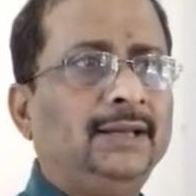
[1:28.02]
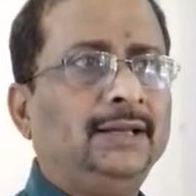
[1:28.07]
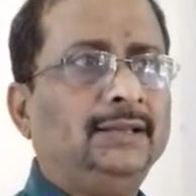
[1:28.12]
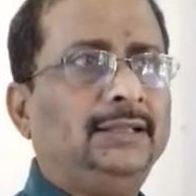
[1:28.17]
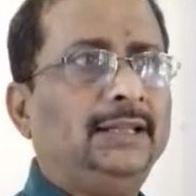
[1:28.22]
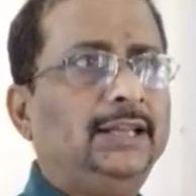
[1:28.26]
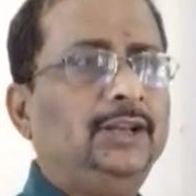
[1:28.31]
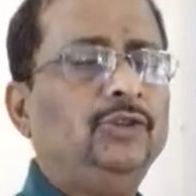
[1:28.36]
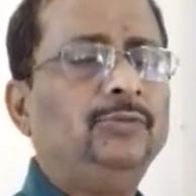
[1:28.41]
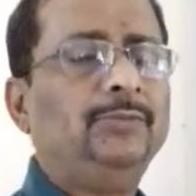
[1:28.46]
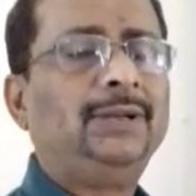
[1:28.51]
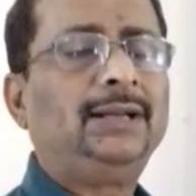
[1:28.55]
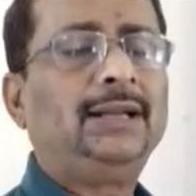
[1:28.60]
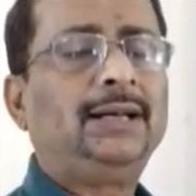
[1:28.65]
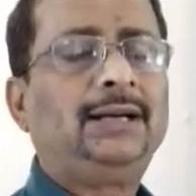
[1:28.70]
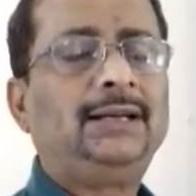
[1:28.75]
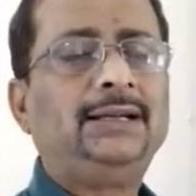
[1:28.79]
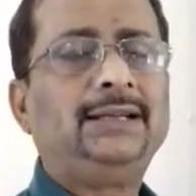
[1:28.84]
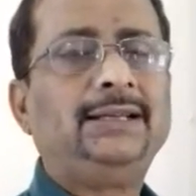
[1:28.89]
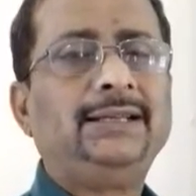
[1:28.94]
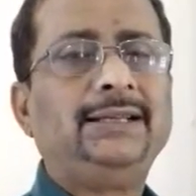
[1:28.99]
The human
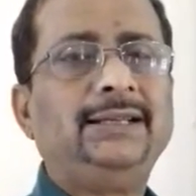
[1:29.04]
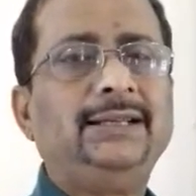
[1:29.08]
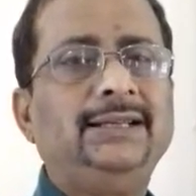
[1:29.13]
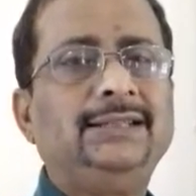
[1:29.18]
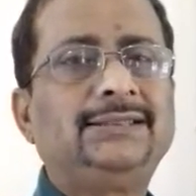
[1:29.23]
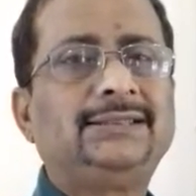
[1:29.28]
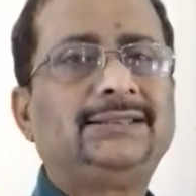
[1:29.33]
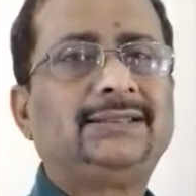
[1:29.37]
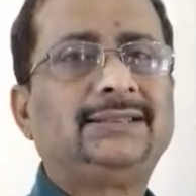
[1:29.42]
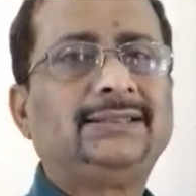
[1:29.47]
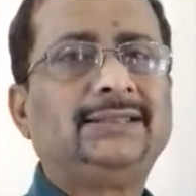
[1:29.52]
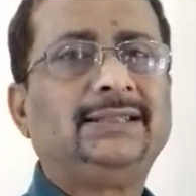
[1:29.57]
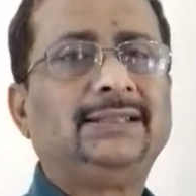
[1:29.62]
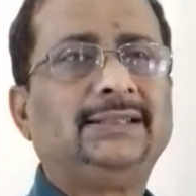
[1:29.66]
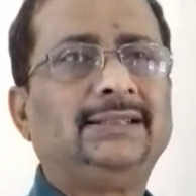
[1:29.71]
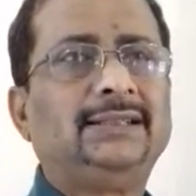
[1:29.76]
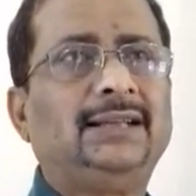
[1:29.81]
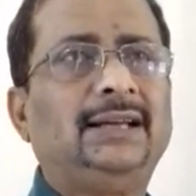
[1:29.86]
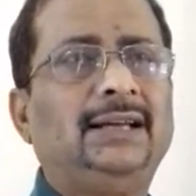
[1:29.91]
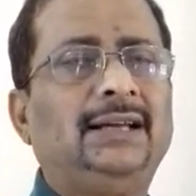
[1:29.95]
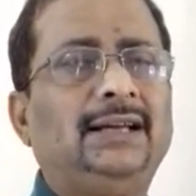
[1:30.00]
heart is
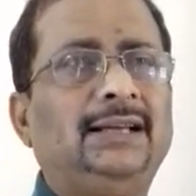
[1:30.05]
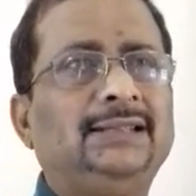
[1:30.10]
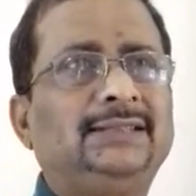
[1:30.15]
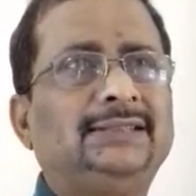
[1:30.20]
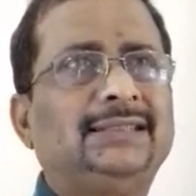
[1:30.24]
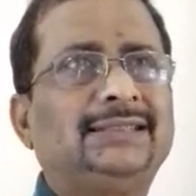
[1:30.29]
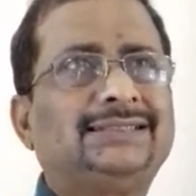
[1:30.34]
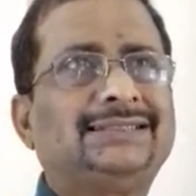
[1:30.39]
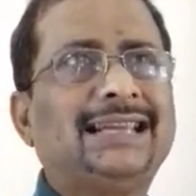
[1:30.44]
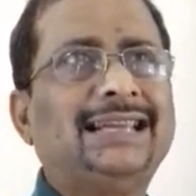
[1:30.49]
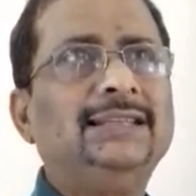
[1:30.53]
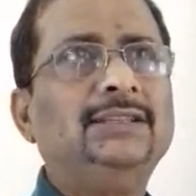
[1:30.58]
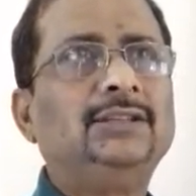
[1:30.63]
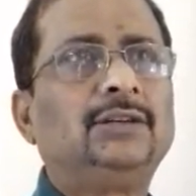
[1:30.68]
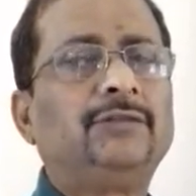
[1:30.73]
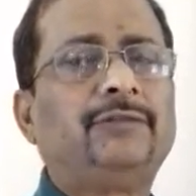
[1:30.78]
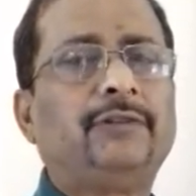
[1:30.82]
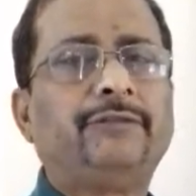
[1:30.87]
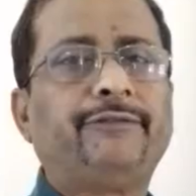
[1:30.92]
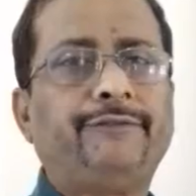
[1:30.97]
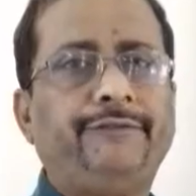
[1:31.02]
the size
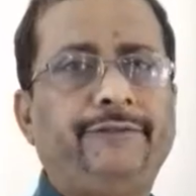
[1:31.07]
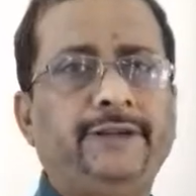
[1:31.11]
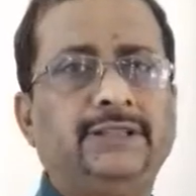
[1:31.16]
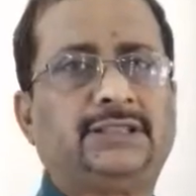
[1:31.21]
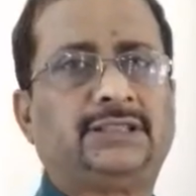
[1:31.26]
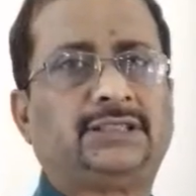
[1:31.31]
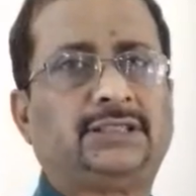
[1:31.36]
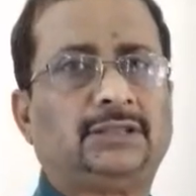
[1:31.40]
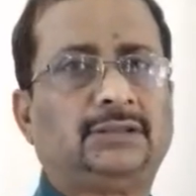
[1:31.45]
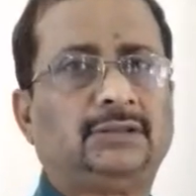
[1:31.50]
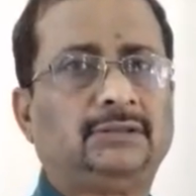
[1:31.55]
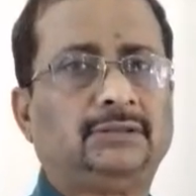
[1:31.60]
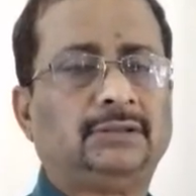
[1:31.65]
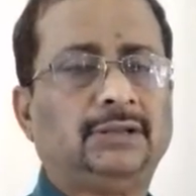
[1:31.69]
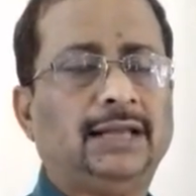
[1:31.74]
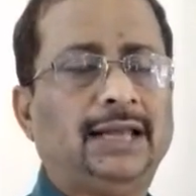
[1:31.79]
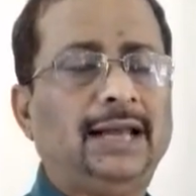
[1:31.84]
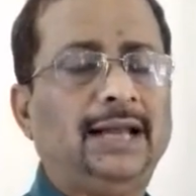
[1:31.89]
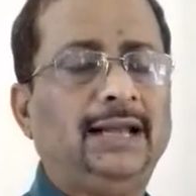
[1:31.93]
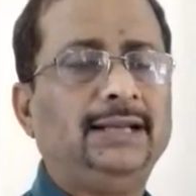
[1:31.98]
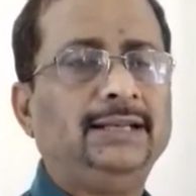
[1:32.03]
of a fist,
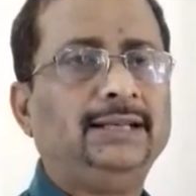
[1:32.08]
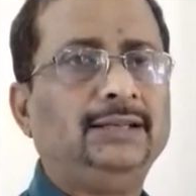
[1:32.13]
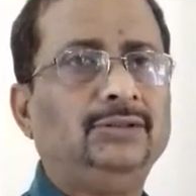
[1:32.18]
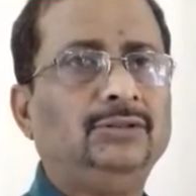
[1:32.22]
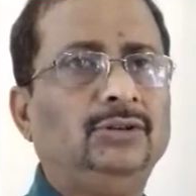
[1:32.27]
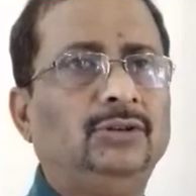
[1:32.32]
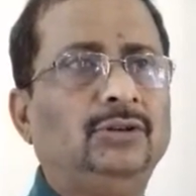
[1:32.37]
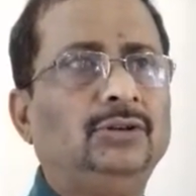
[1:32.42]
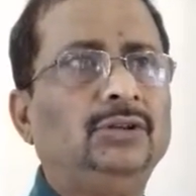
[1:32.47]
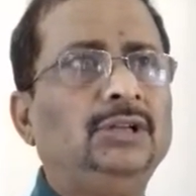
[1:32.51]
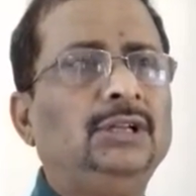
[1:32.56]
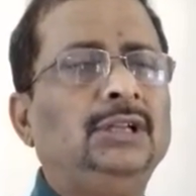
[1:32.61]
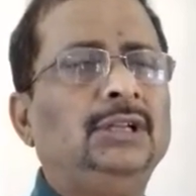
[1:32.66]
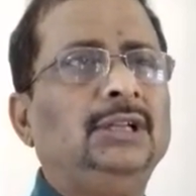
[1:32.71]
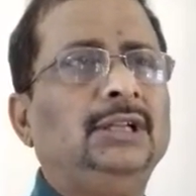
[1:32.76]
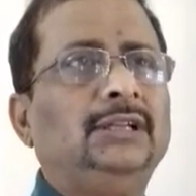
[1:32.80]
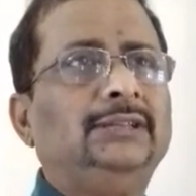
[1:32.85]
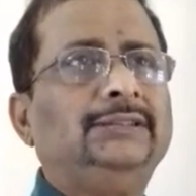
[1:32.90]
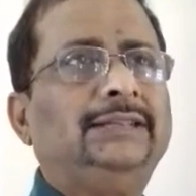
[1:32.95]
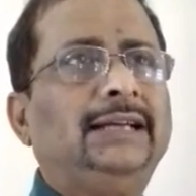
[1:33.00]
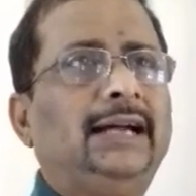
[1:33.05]
and you know
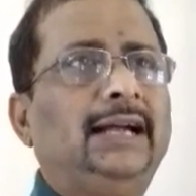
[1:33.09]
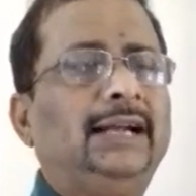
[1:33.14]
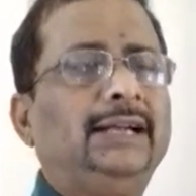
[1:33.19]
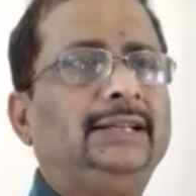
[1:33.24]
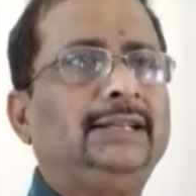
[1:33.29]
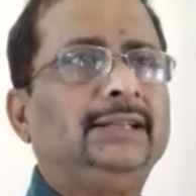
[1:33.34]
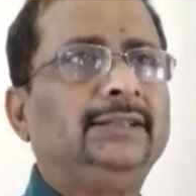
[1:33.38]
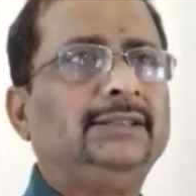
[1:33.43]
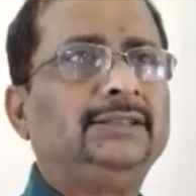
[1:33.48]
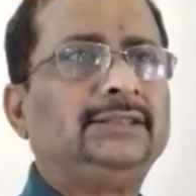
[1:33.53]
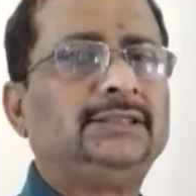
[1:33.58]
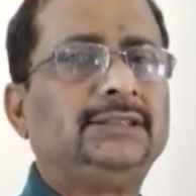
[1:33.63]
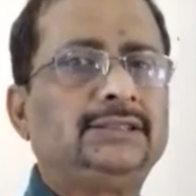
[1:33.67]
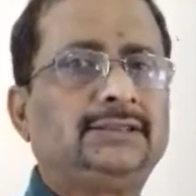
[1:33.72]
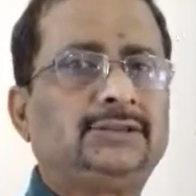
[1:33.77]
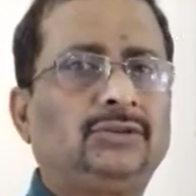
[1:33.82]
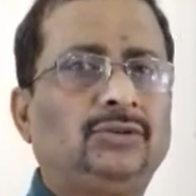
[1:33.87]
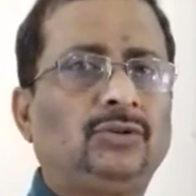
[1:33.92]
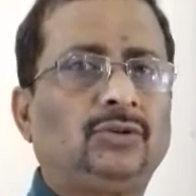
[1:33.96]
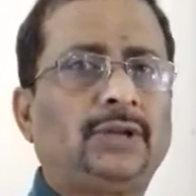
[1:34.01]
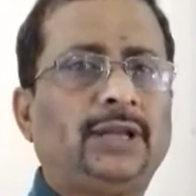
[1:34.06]
that this
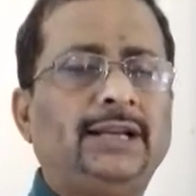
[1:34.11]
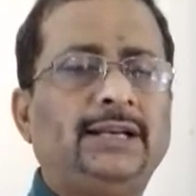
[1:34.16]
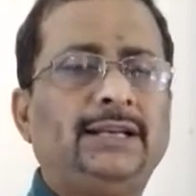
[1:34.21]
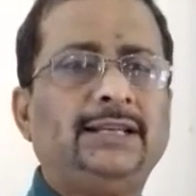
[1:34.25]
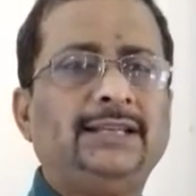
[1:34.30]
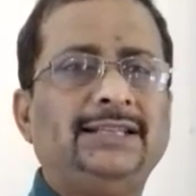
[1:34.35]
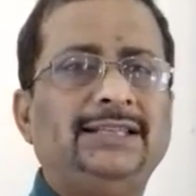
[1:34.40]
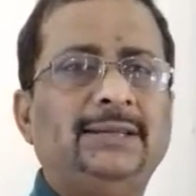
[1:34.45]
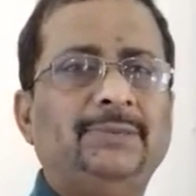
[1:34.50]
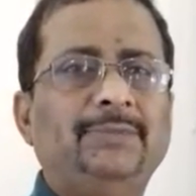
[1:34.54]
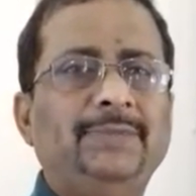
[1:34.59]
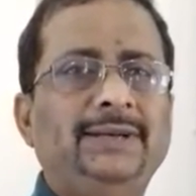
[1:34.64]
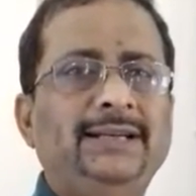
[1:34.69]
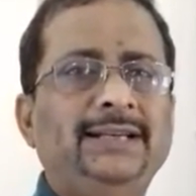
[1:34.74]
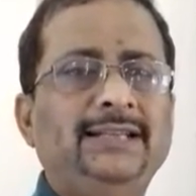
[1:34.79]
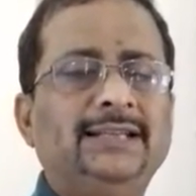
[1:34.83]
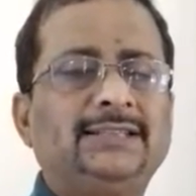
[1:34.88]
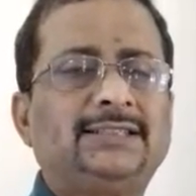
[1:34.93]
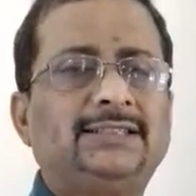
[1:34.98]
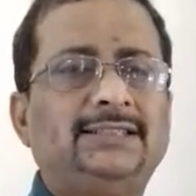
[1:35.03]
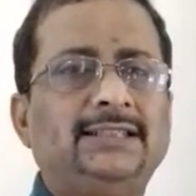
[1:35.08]
is located in the
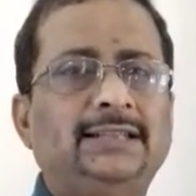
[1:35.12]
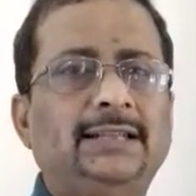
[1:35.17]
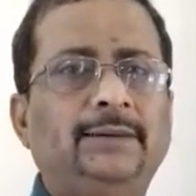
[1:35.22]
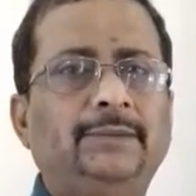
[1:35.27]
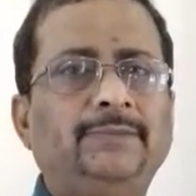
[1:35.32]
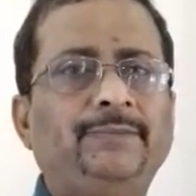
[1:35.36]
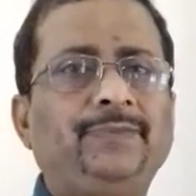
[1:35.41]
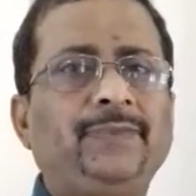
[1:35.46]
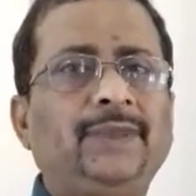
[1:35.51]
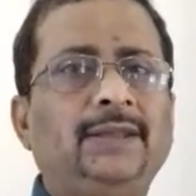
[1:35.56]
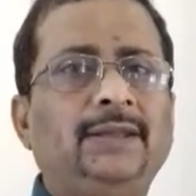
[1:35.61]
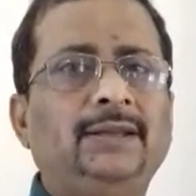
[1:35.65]
mediastinum,